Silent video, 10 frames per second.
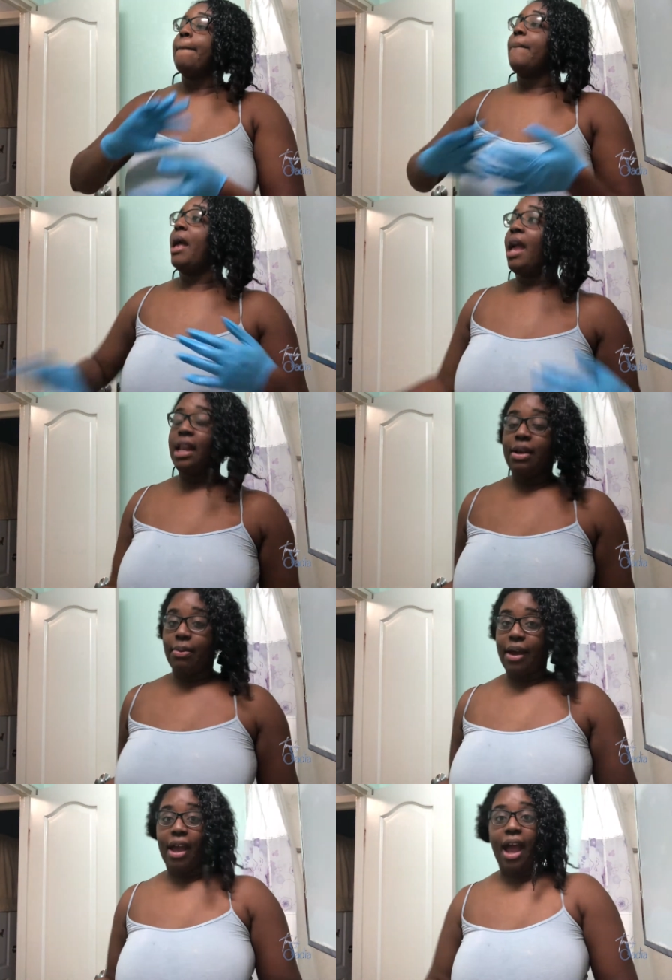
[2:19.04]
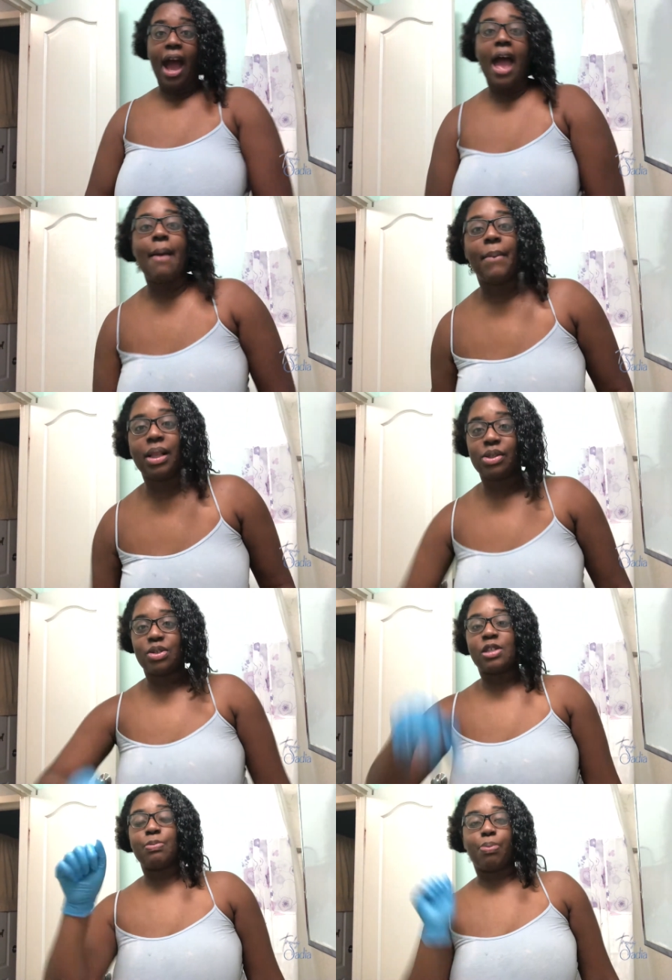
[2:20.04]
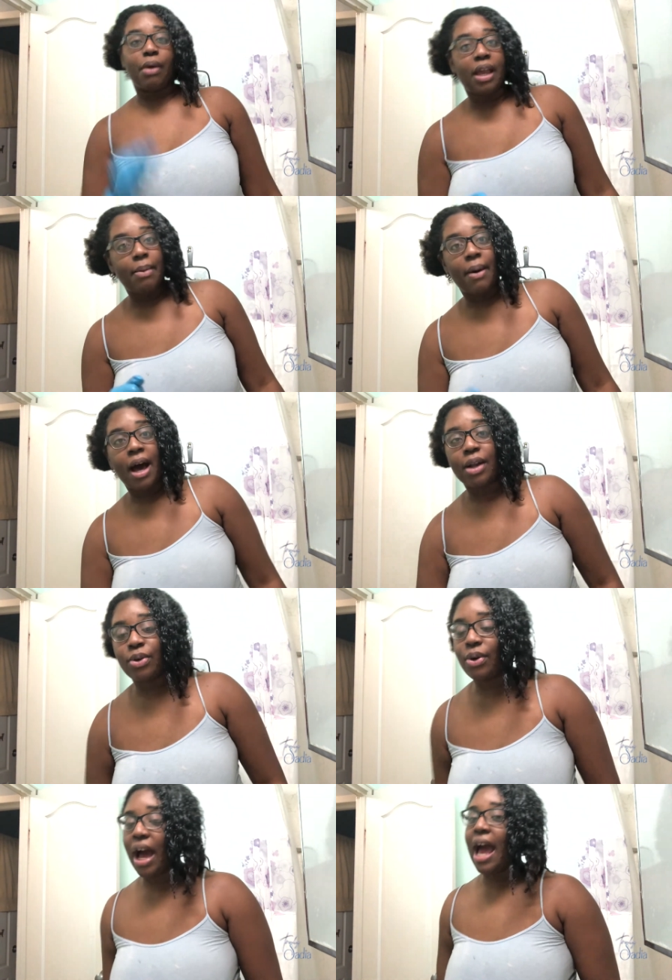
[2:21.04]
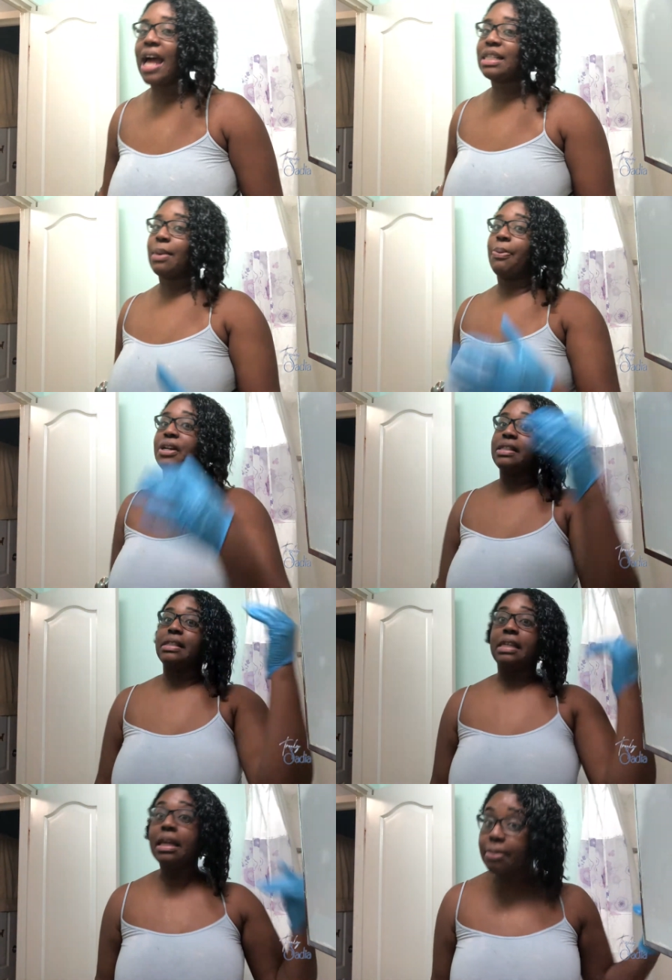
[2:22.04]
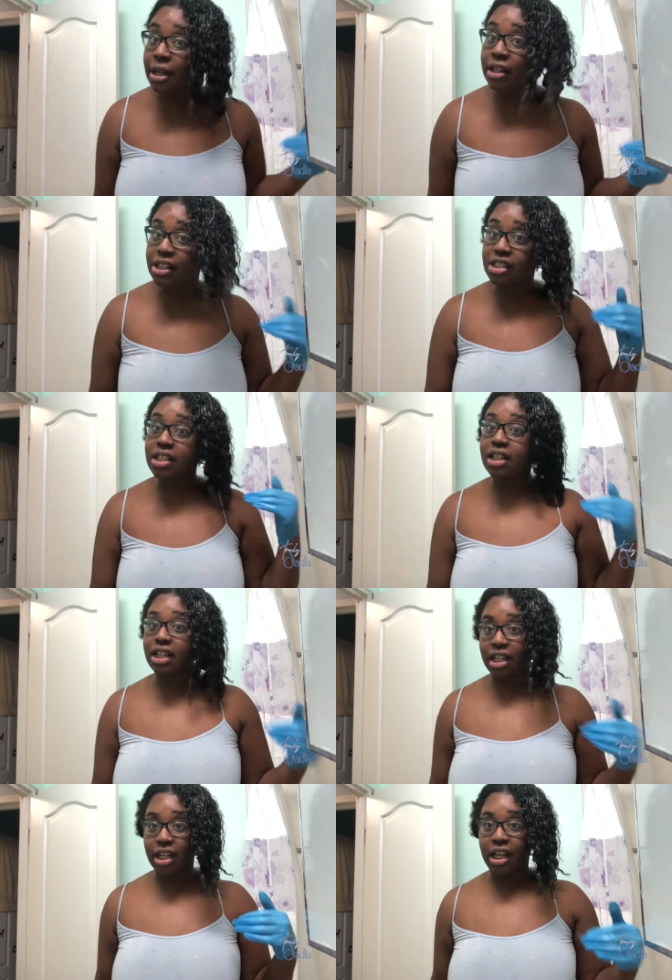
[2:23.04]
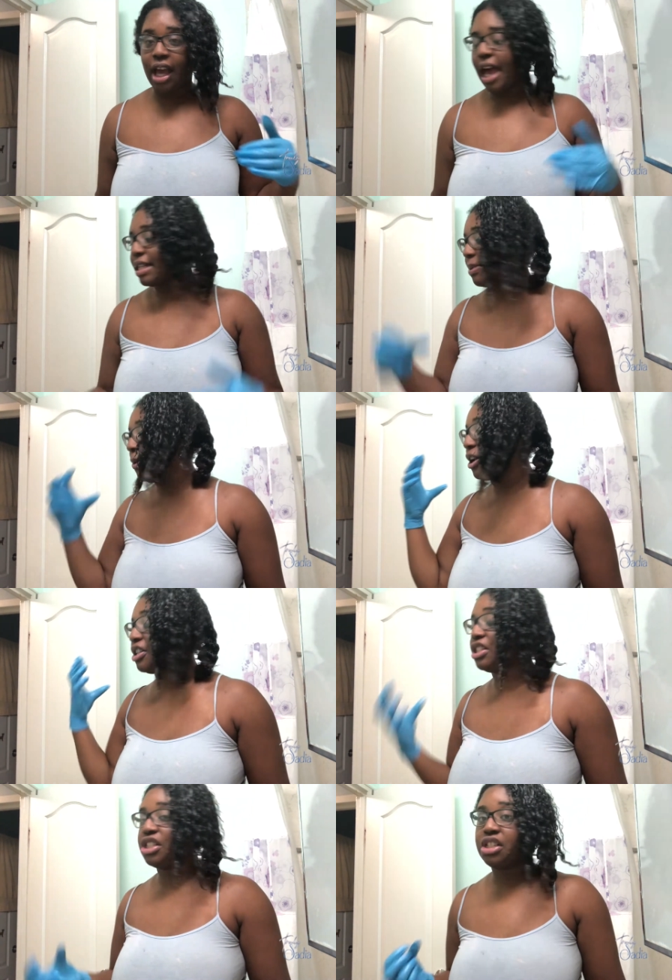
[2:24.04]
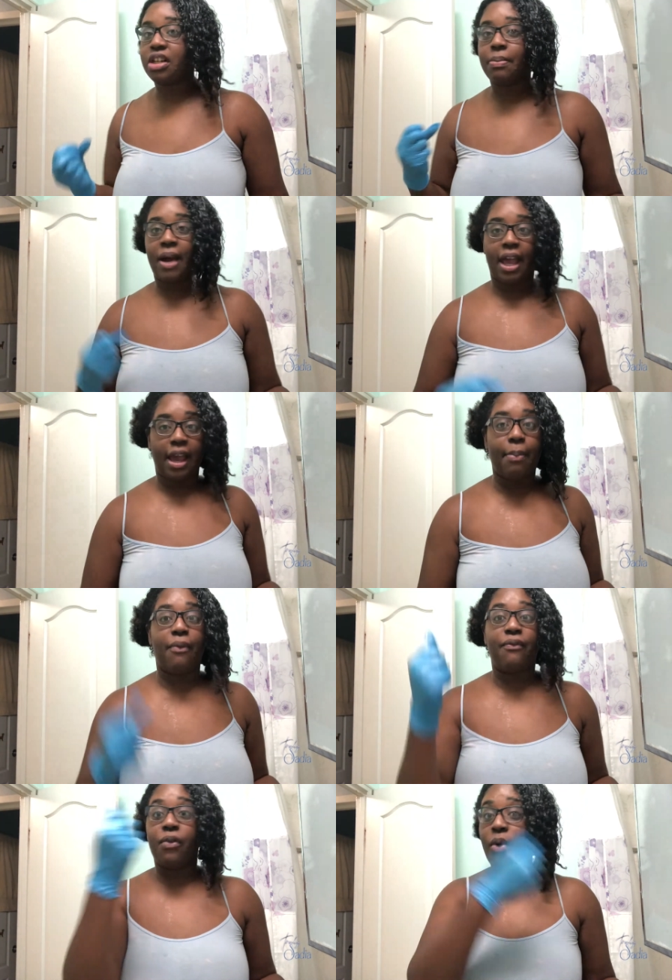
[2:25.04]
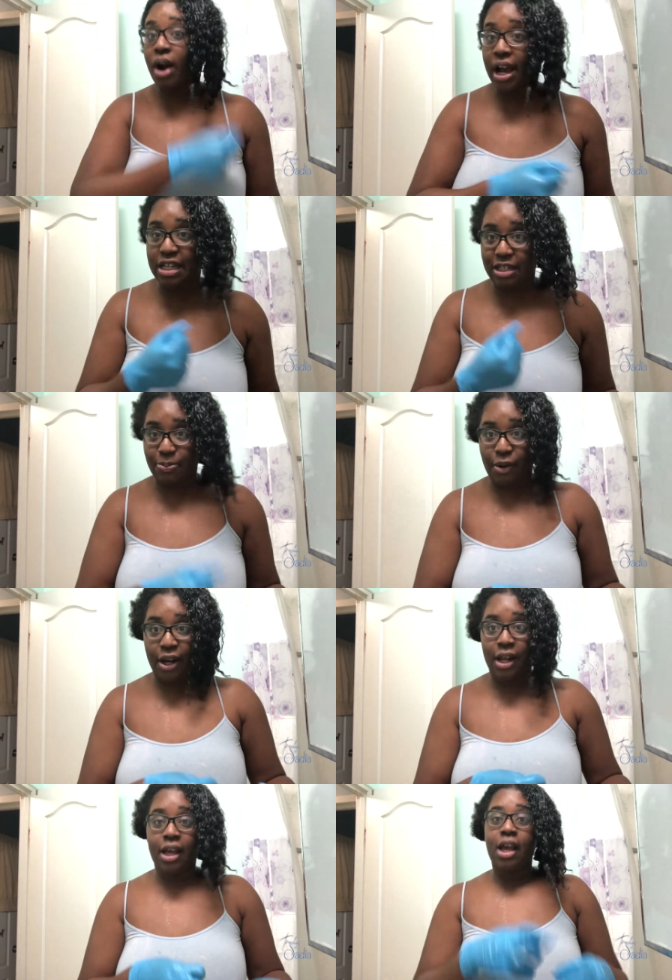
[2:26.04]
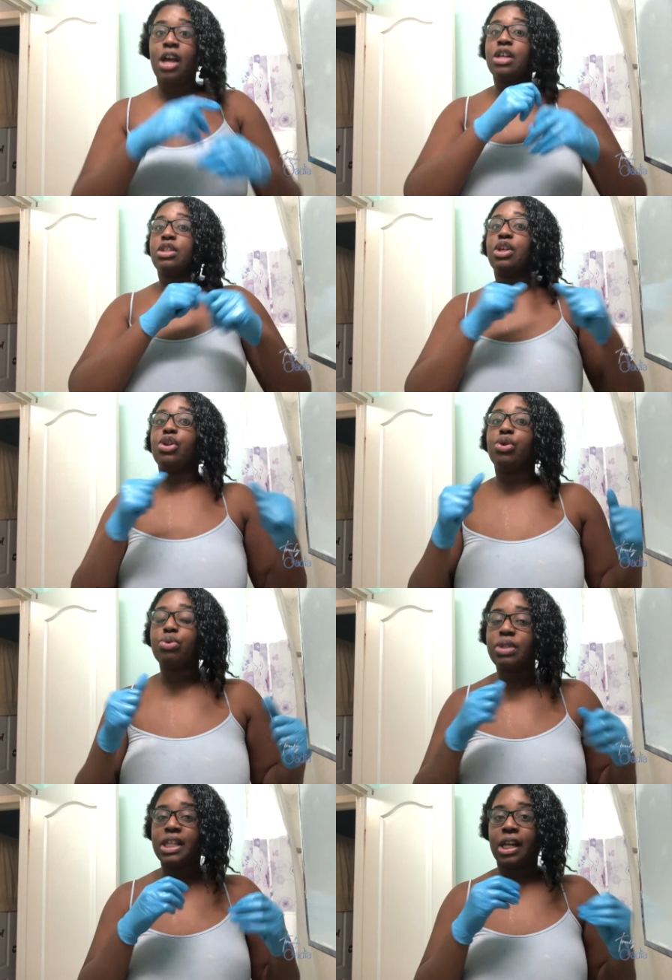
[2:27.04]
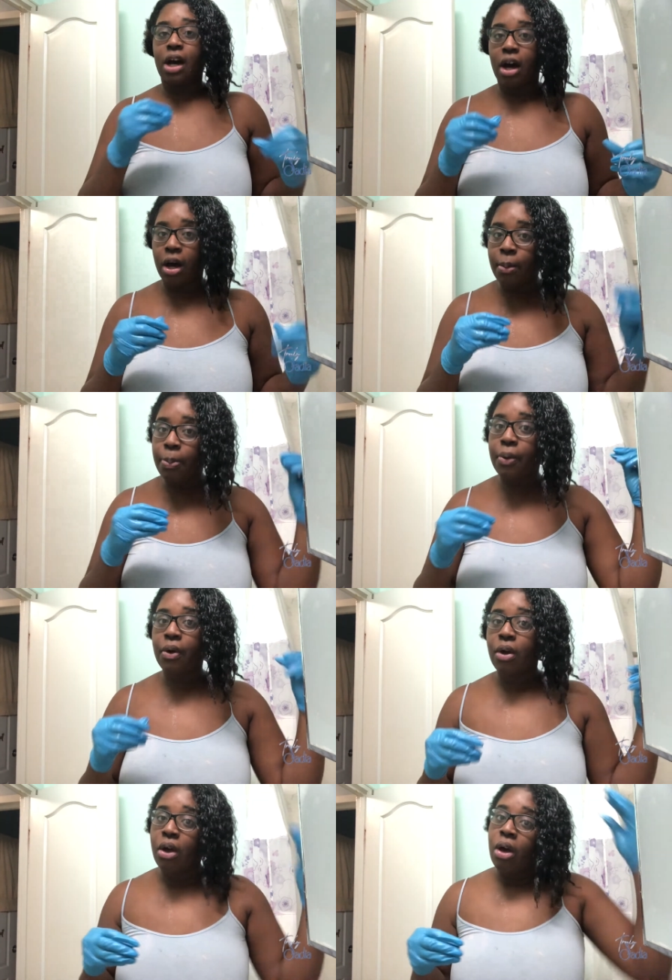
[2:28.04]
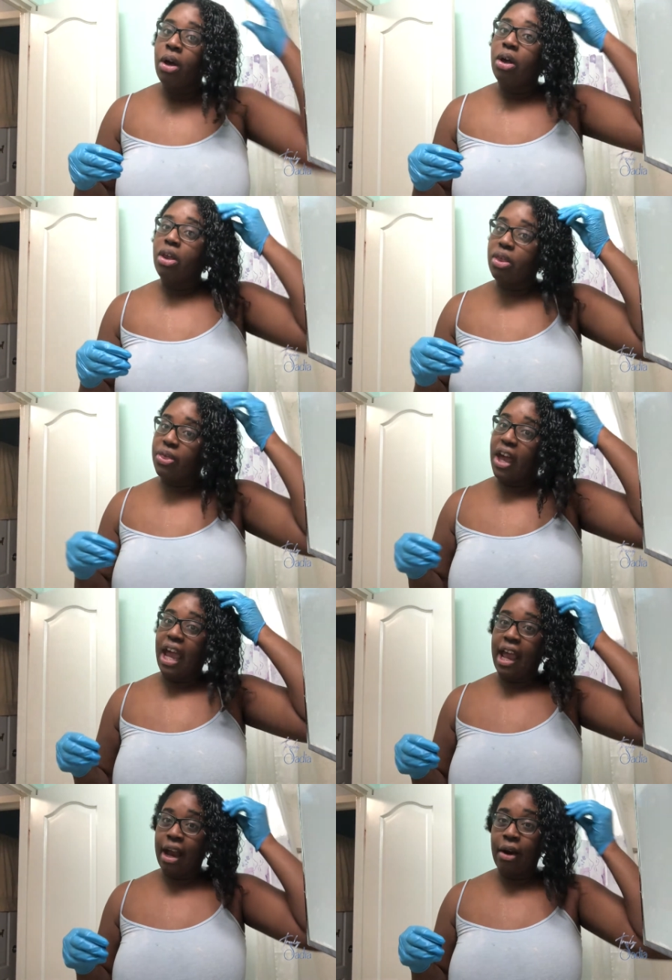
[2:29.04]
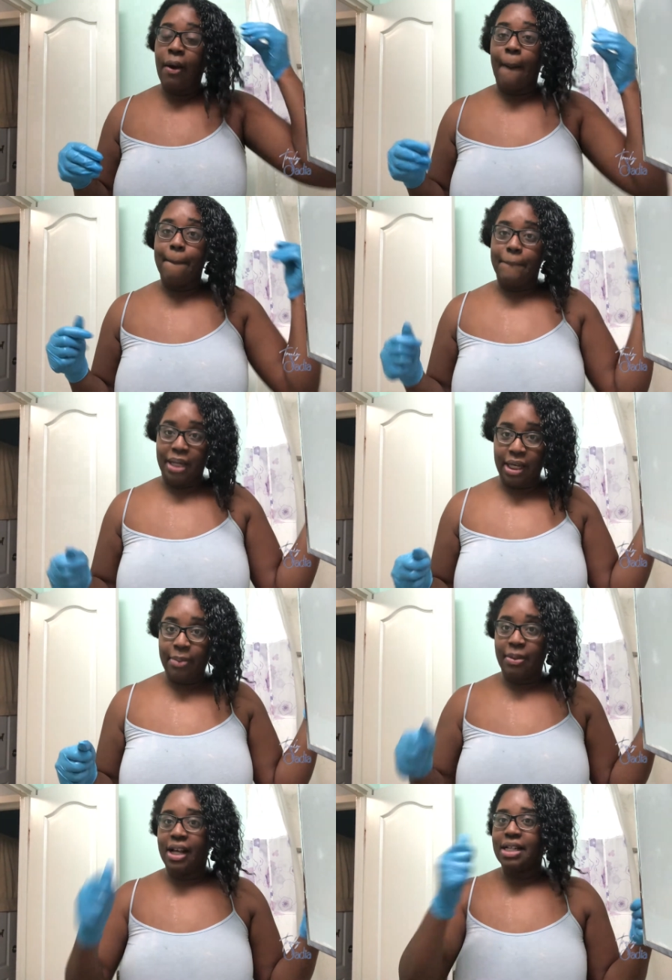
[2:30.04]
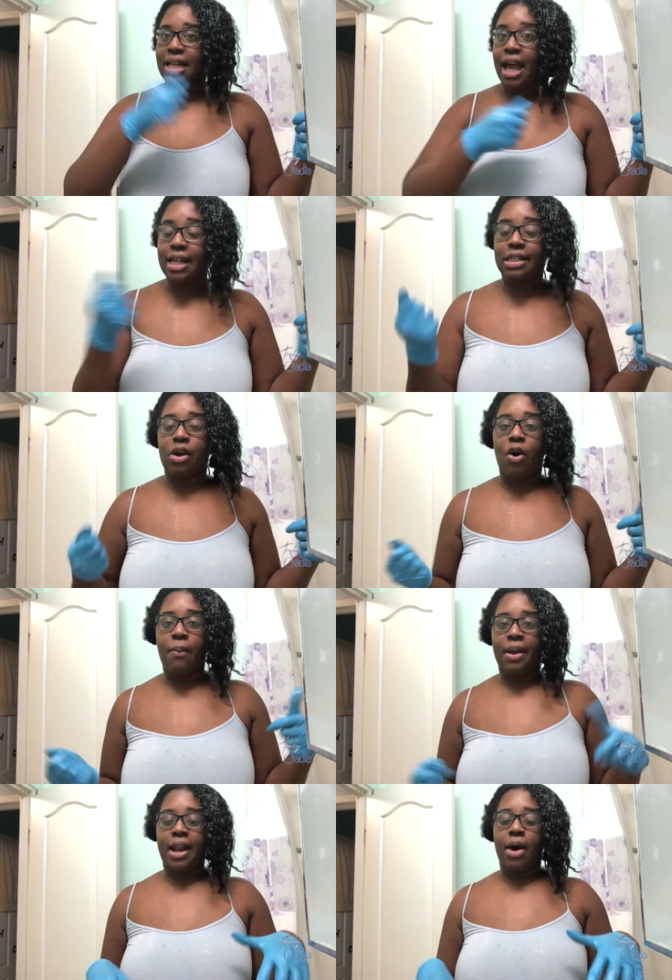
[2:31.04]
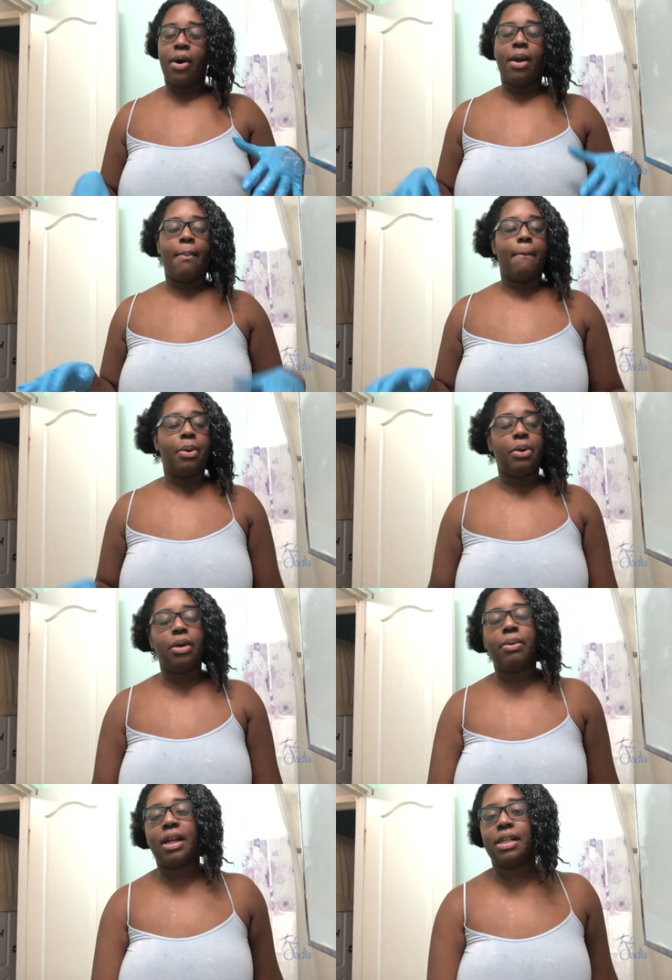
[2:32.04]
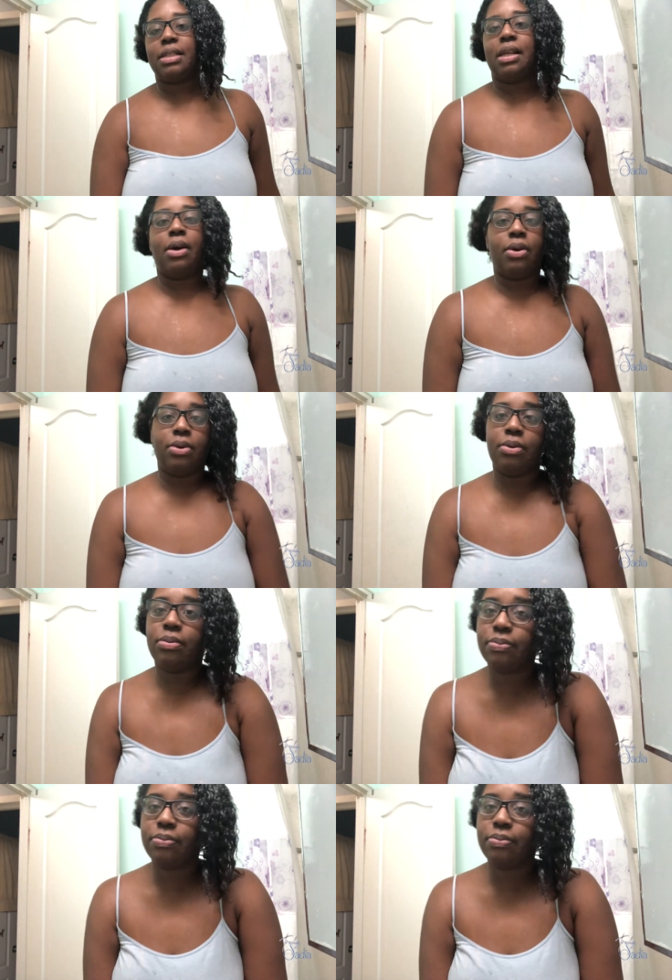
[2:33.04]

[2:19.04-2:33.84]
Anyway, I had my little spray bottle. I had to put deep conditioner in it. I had to put conditioner in my hair before I sprayed it to loosen up the hair a bit because I had to comb it out. And boy, when I tell you,